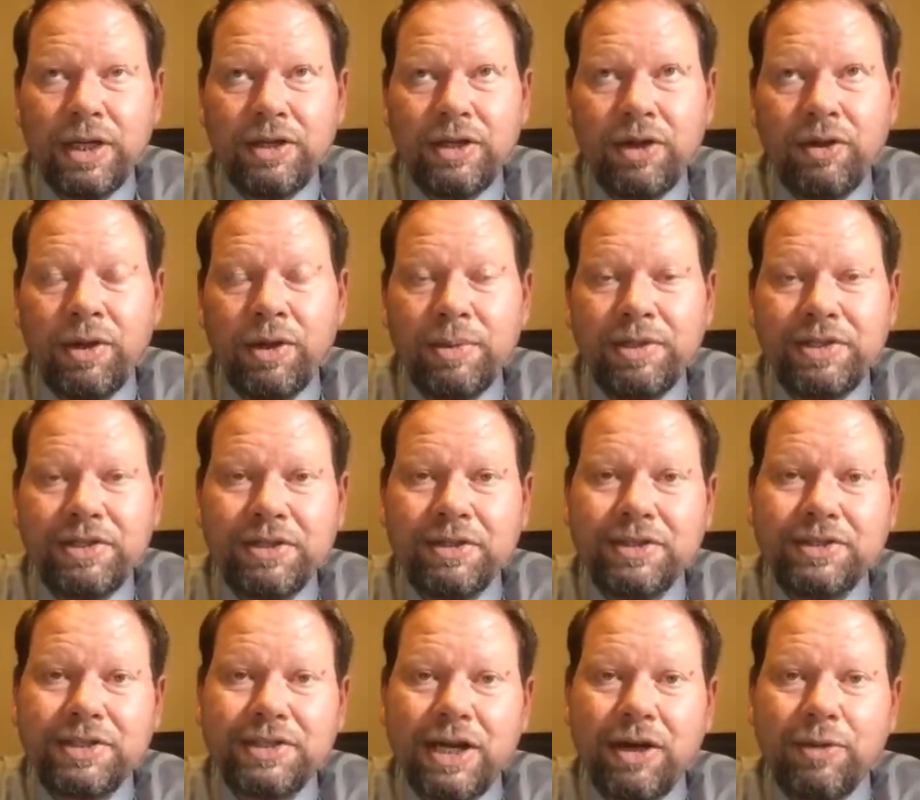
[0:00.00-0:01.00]
the only
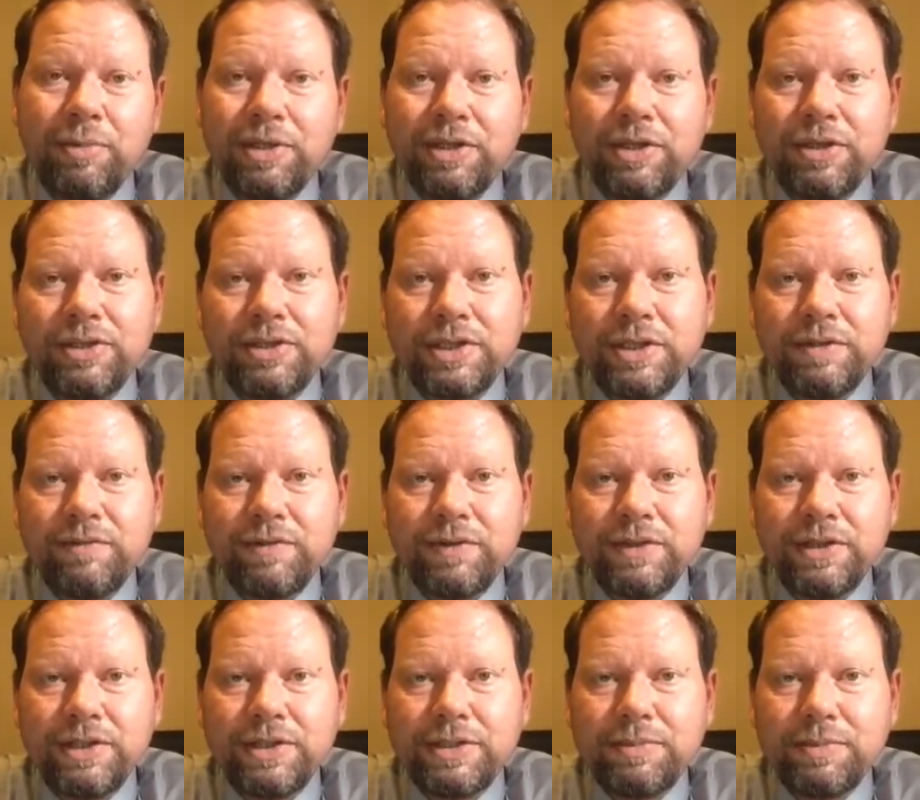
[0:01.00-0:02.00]
materials that I'll be using for
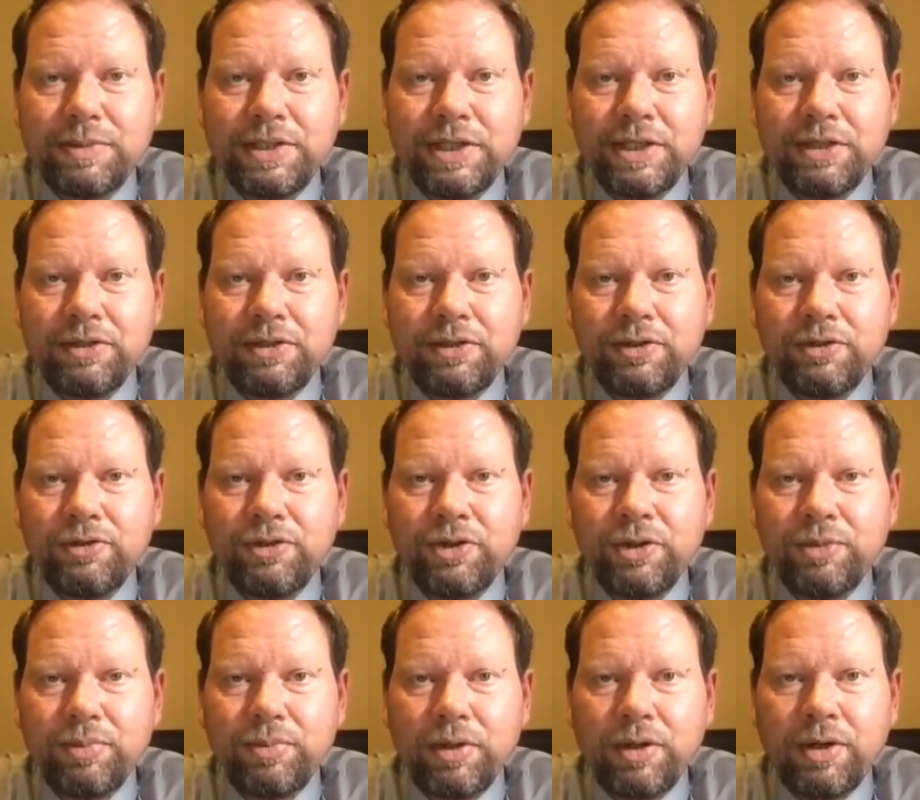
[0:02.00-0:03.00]
this particular
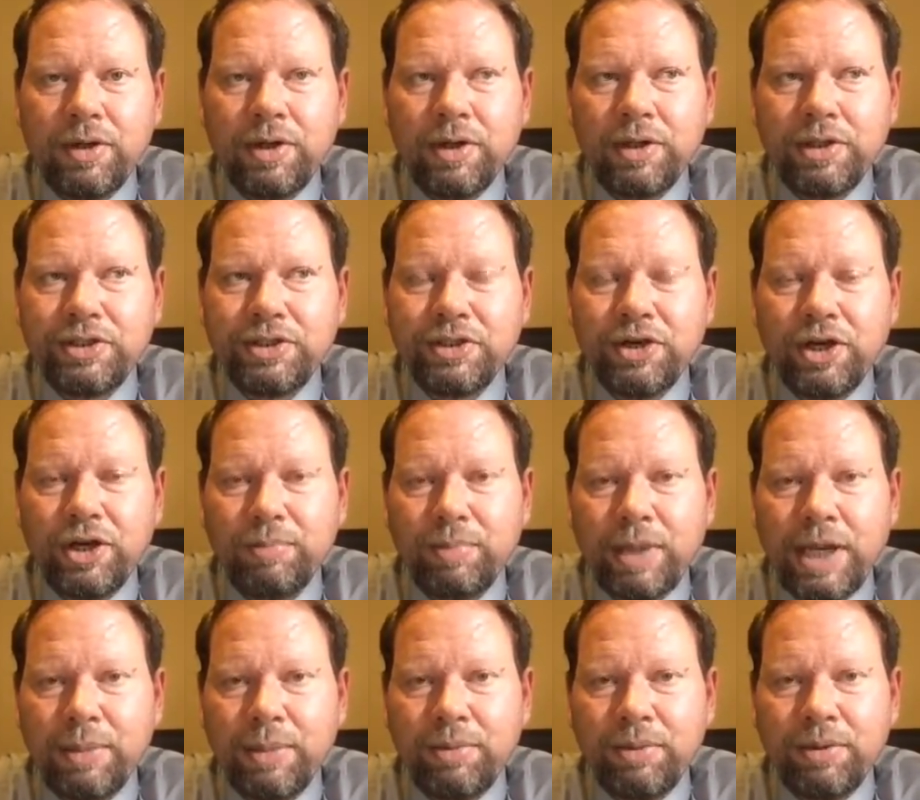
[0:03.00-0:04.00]
group are chart
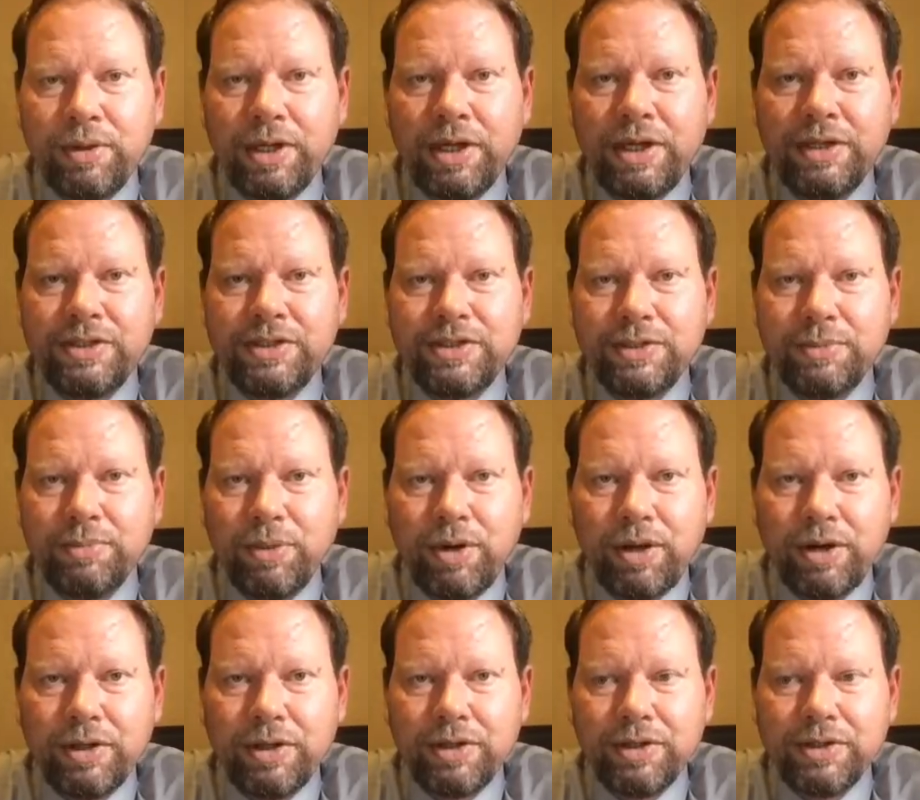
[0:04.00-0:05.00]
paper and some
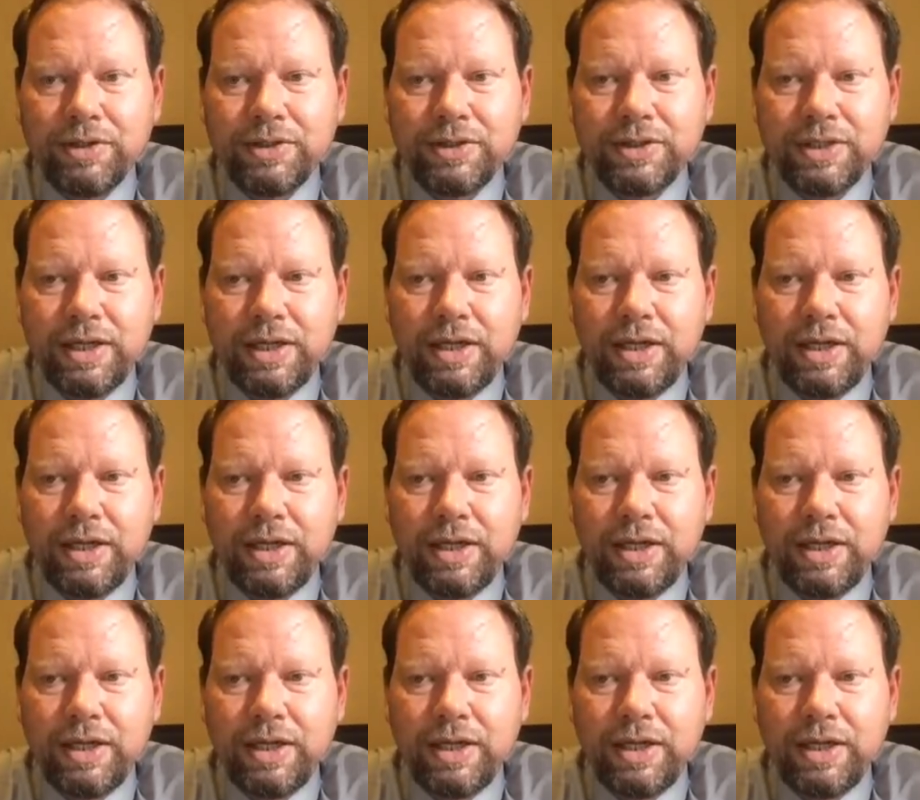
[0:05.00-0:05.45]
markers